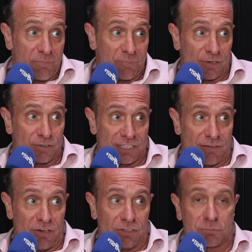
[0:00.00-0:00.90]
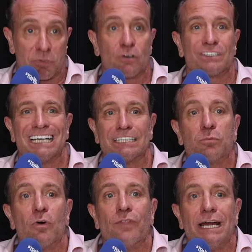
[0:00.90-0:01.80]
because they've lost, because that's
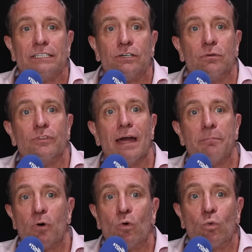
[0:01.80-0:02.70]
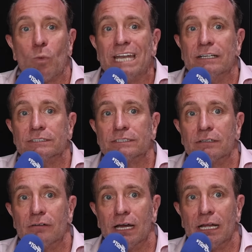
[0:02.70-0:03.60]
what they do. They're born winners,
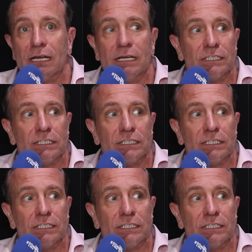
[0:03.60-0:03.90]
right?